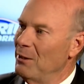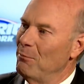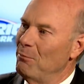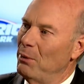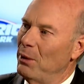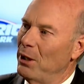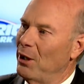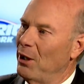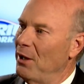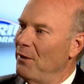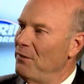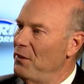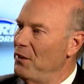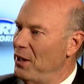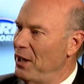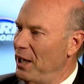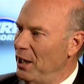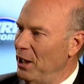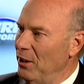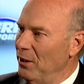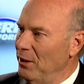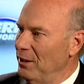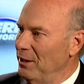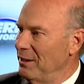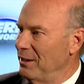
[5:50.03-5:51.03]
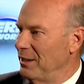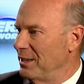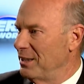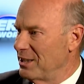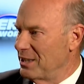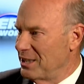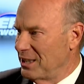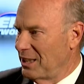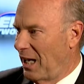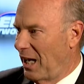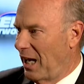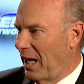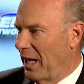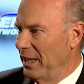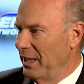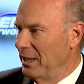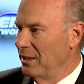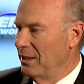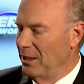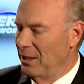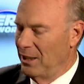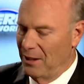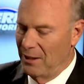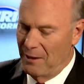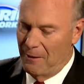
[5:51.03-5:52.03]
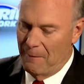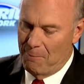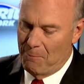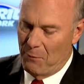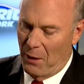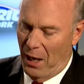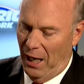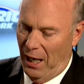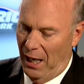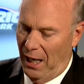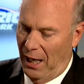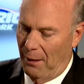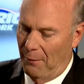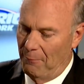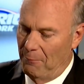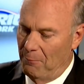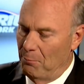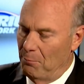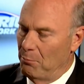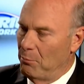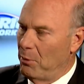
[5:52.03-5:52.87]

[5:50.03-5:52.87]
But on their side, um,